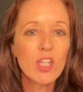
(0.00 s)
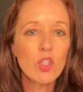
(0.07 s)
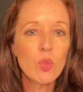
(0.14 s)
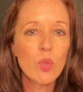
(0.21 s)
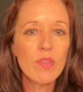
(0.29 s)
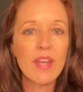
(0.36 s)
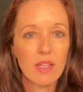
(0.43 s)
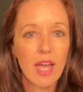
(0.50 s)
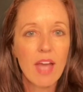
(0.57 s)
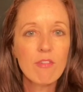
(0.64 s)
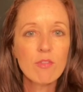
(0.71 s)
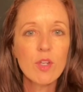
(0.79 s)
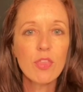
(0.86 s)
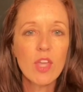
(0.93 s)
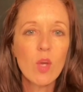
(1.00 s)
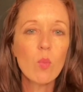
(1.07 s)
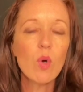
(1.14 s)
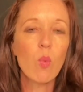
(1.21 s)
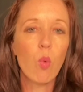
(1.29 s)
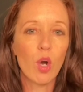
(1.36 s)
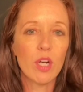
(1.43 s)
sure that everything
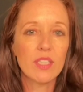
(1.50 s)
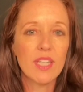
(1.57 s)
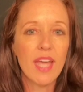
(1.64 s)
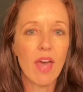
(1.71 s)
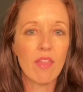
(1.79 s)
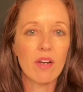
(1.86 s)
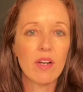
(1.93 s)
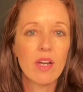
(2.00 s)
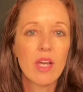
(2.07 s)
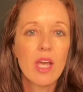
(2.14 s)
will work together.